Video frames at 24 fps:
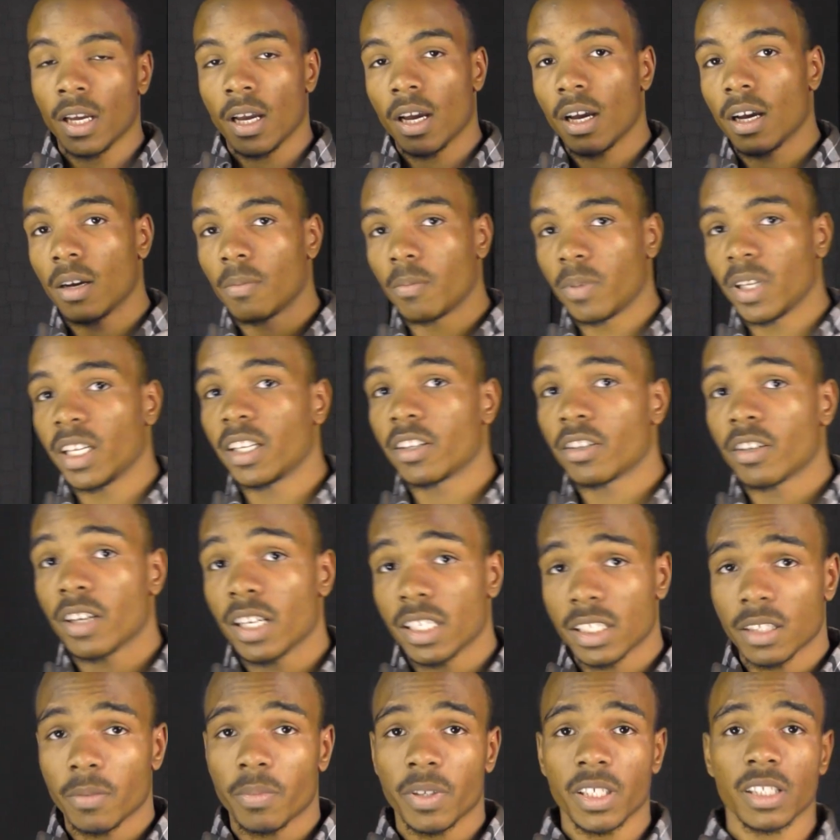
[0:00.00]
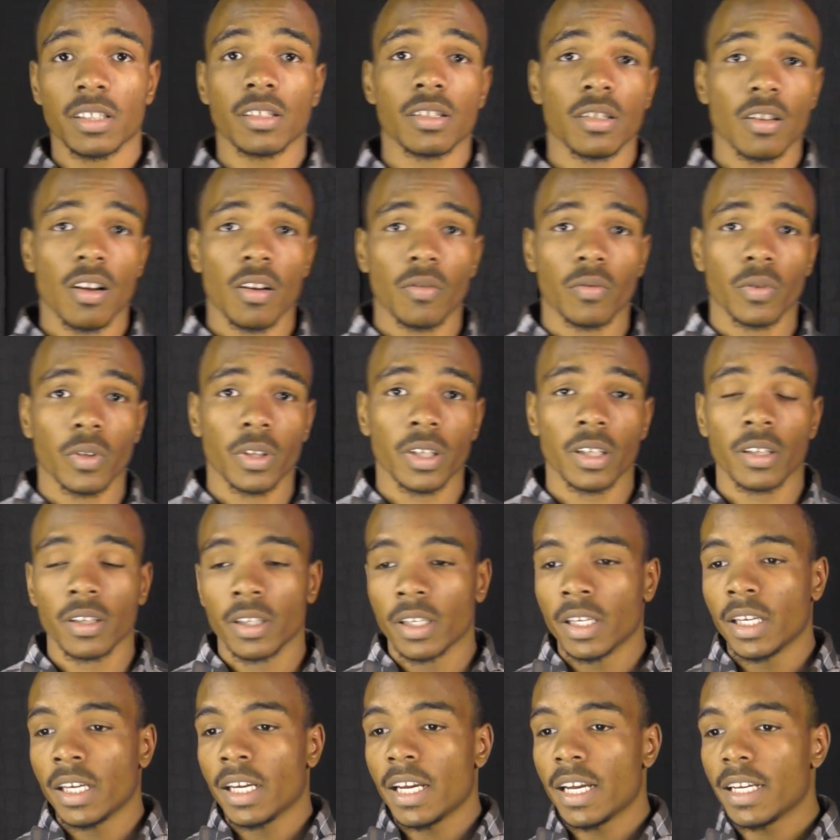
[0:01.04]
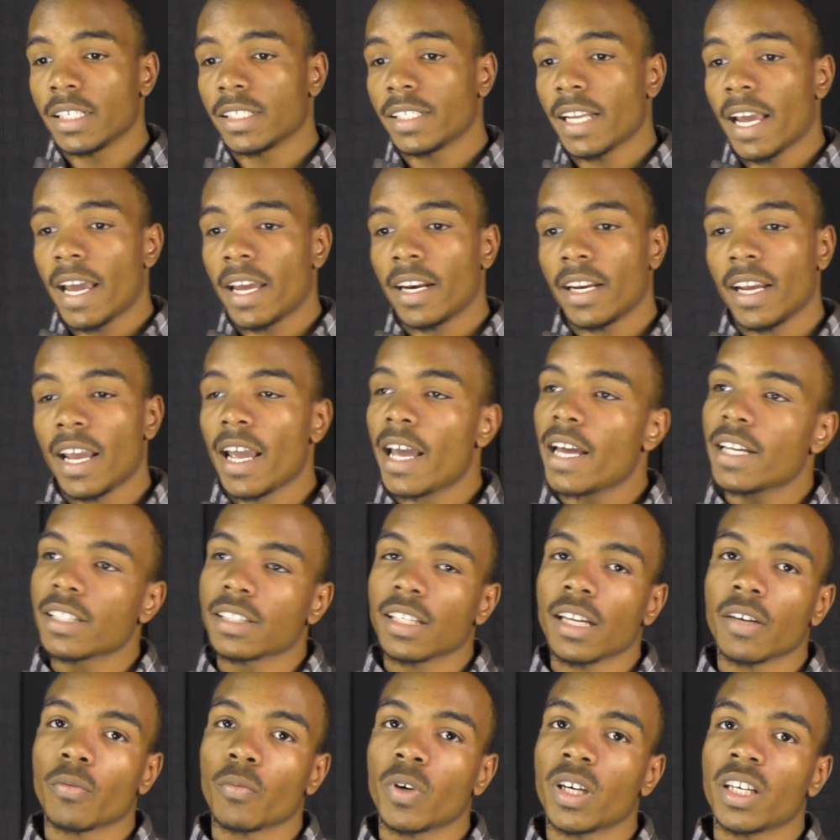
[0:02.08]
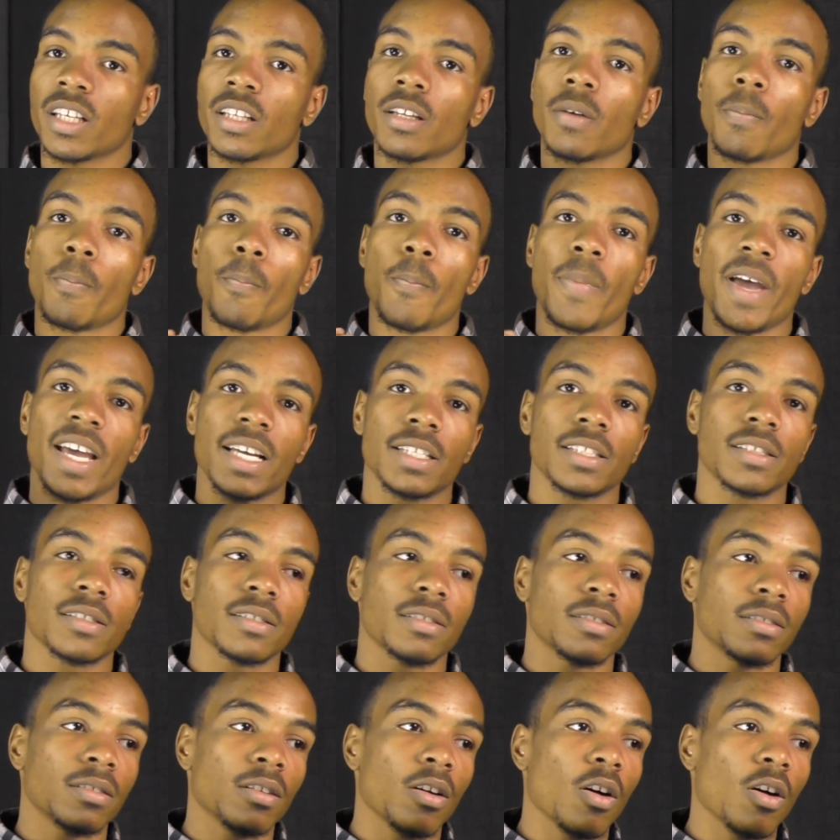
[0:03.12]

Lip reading: Blender as a piece of software is that it has like one of the best